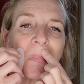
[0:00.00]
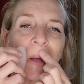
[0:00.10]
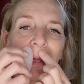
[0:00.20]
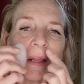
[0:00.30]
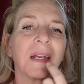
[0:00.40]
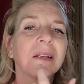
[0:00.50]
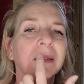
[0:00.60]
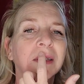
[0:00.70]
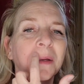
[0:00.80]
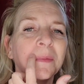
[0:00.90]
I like,
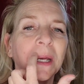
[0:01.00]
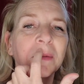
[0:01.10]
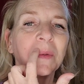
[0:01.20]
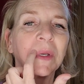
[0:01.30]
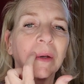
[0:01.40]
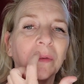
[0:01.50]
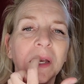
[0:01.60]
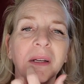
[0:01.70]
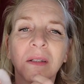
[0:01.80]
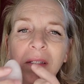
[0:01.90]
sometimes we get
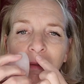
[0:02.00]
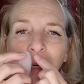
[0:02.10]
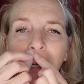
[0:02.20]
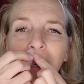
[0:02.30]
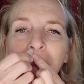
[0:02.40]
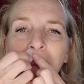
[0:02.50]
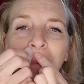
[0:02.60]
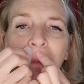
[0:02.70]
wrinkles right here,